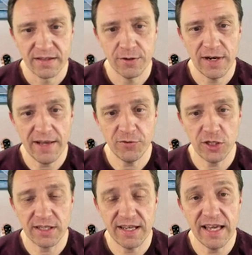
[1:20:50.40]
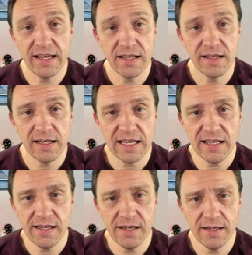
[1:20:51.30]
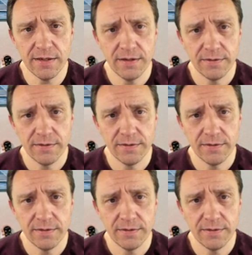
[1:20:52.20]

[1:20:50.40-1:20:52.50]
So Lev four ek taking the lead here.